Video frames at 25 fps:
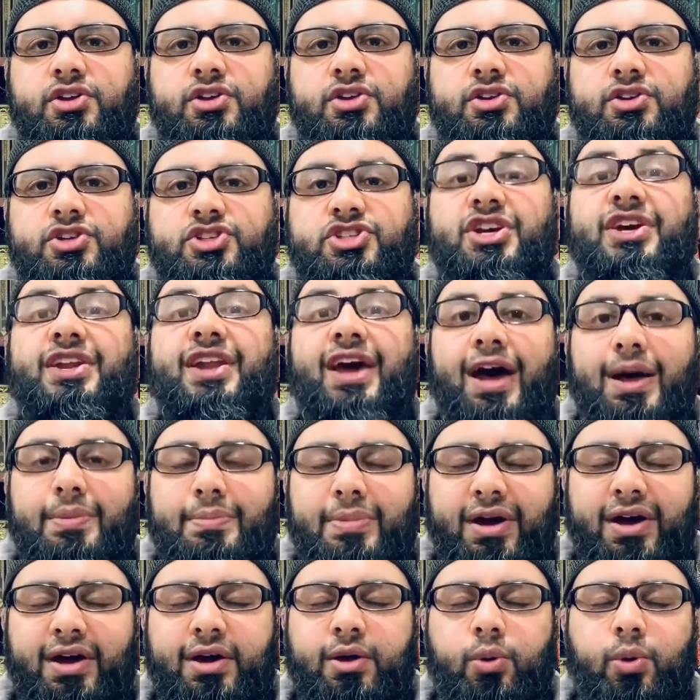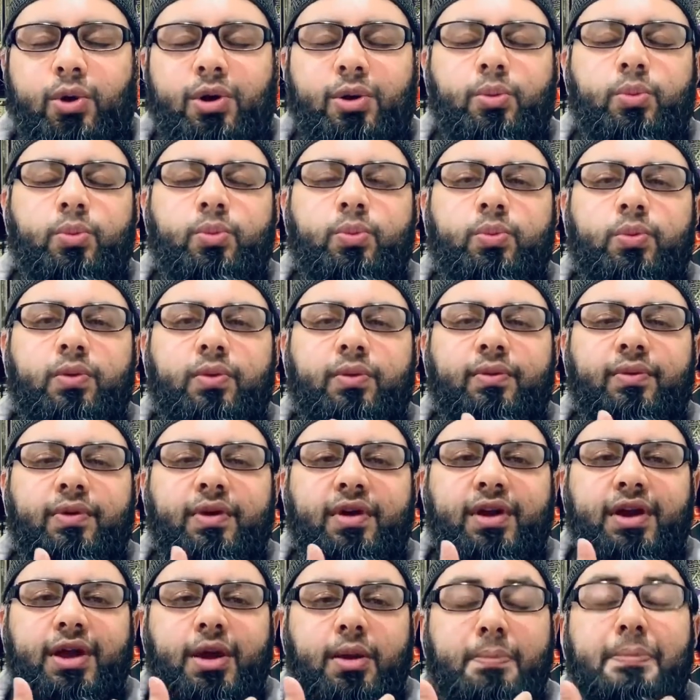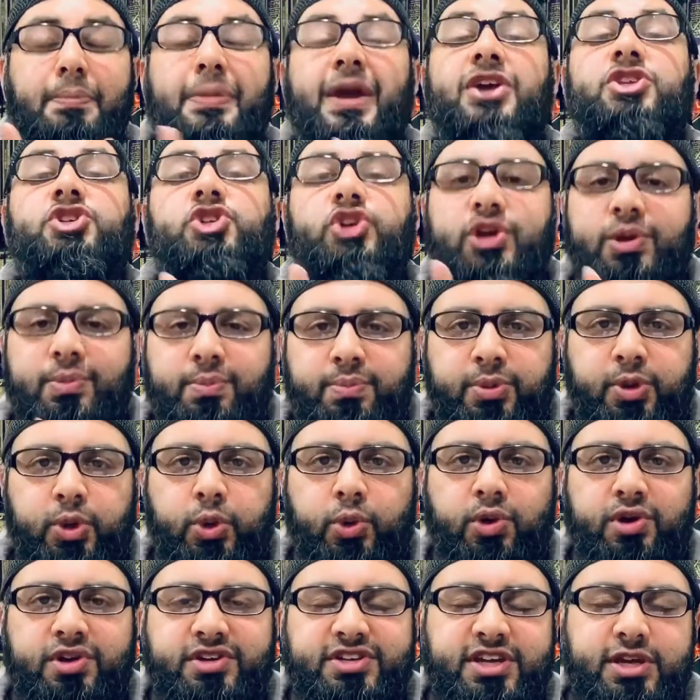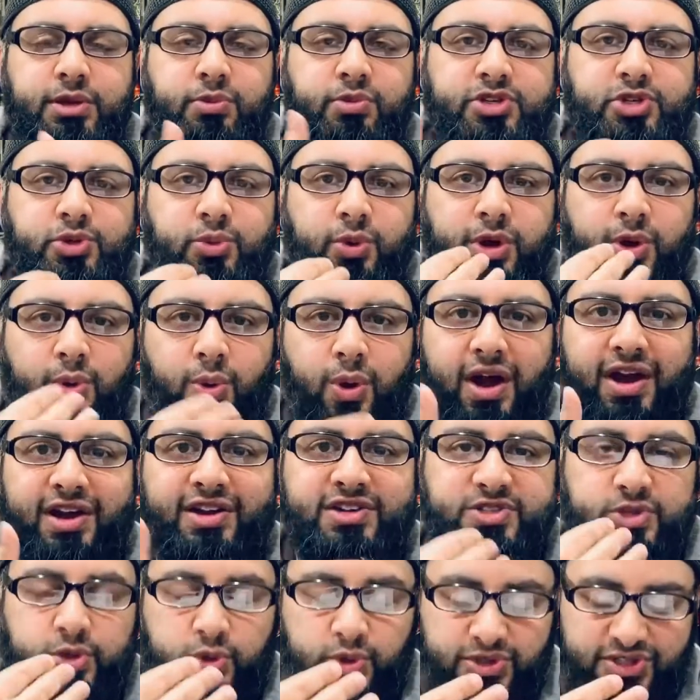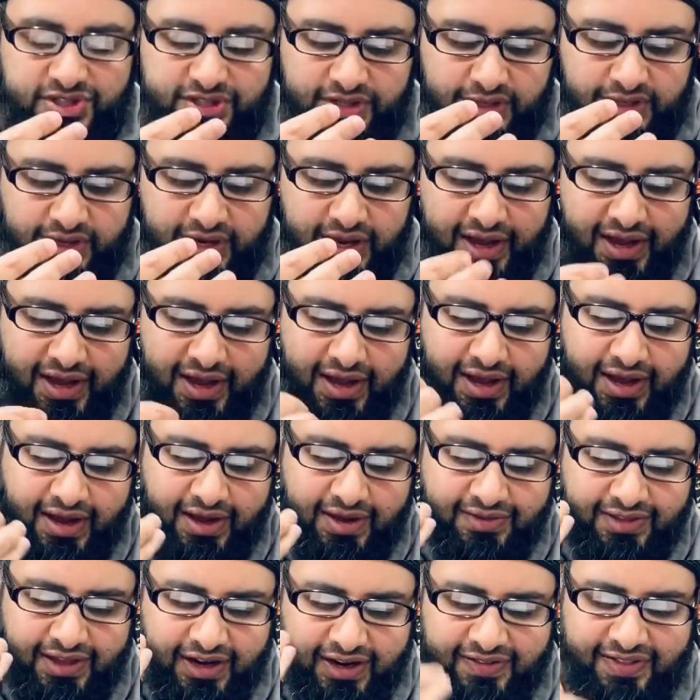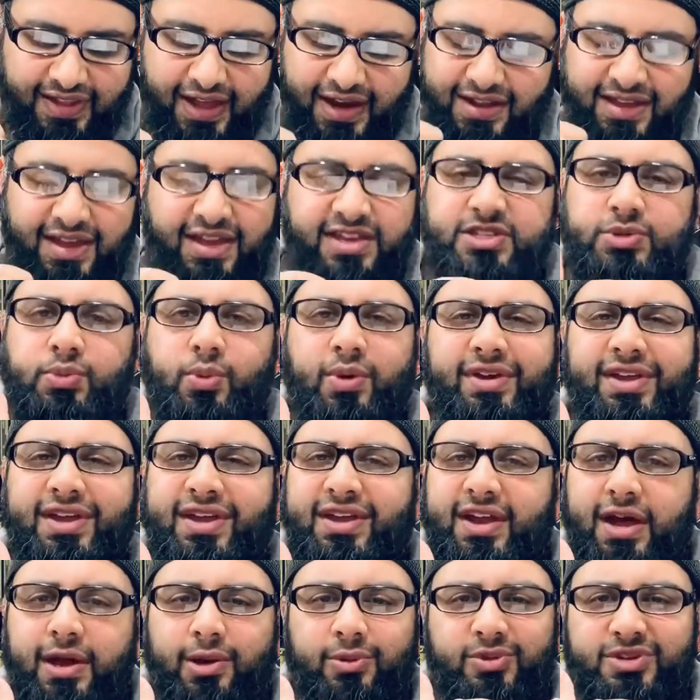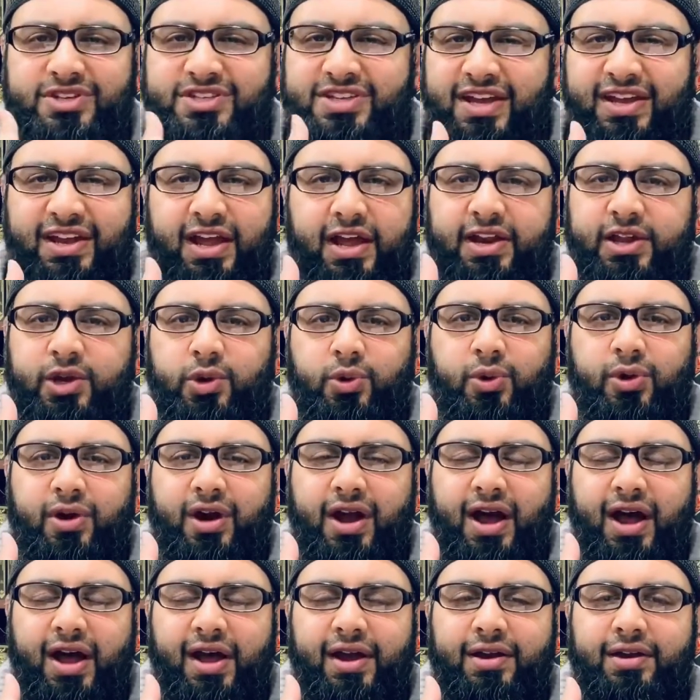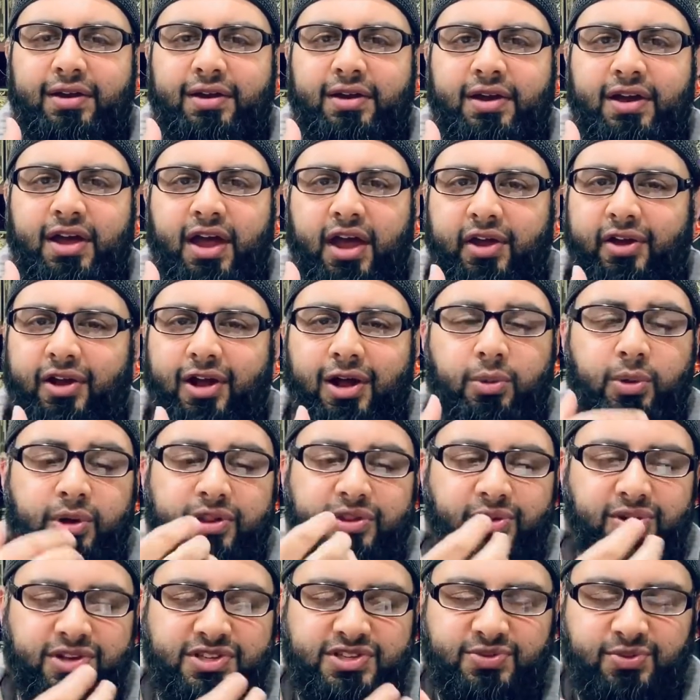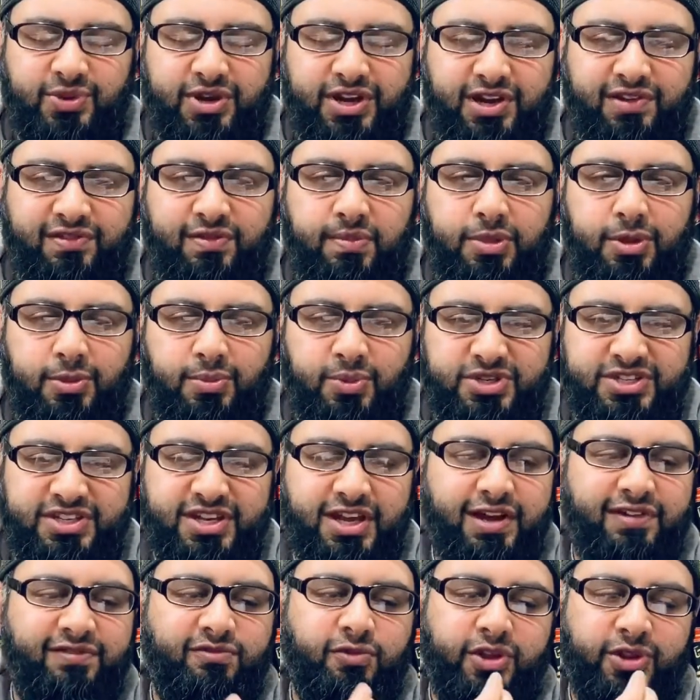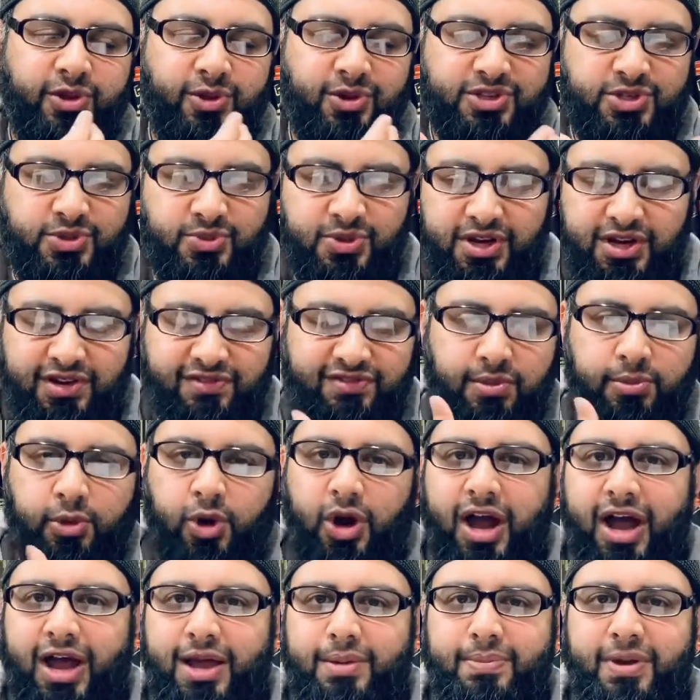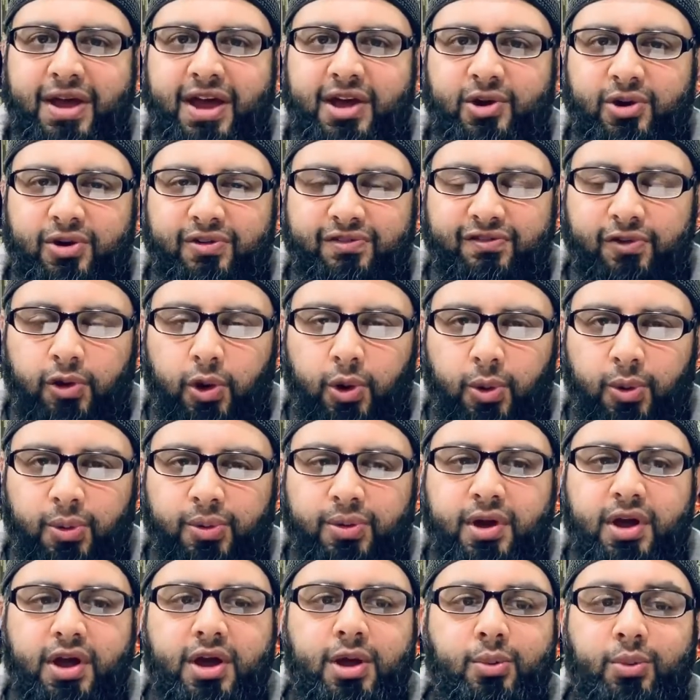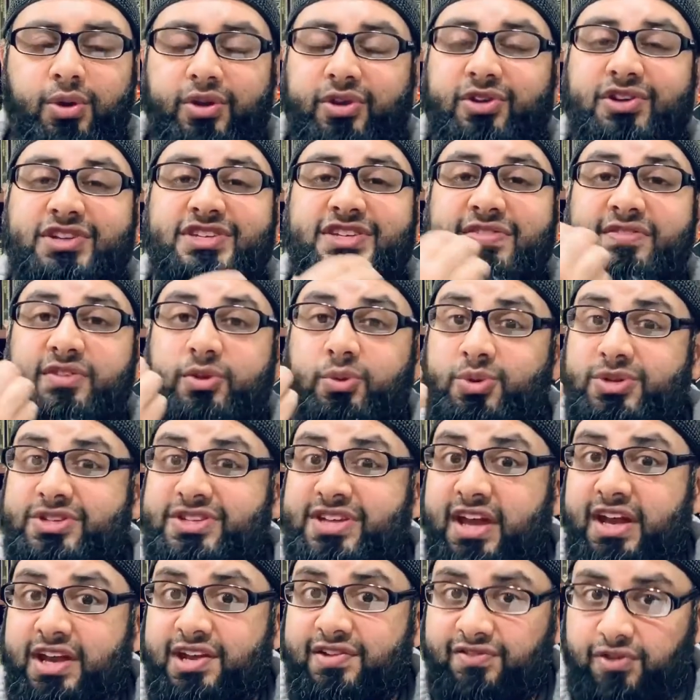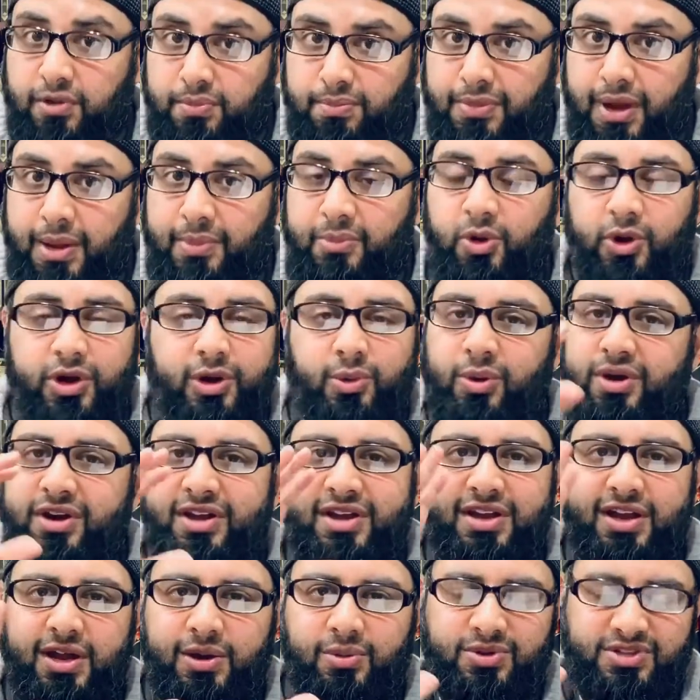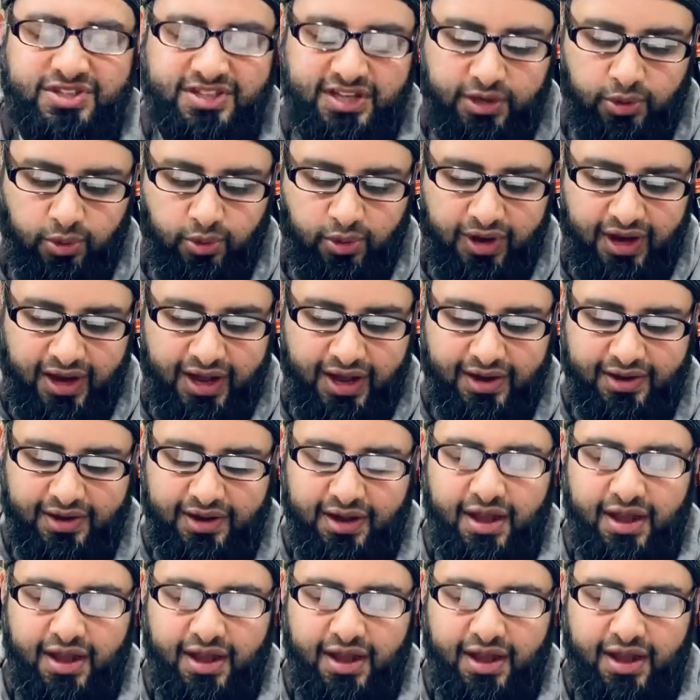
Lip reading: janaba or major impurity which requires ghusl, then in that case one cannot recite any Quran at all, whether it's reading from the mushaf, whether it's reading from your iPad or phone, whether it's even reciting from memory. One cannot recite Quran